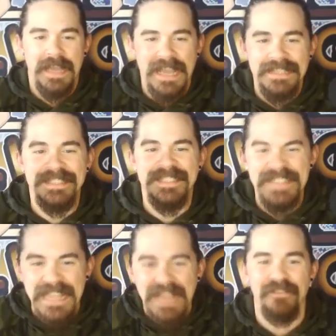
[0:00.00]
it's
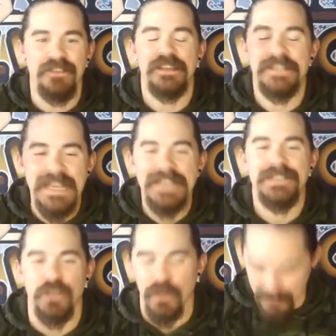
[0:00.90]
Steve the
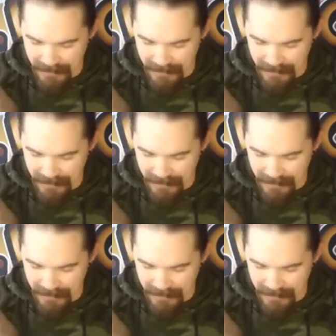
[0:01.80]
teacher.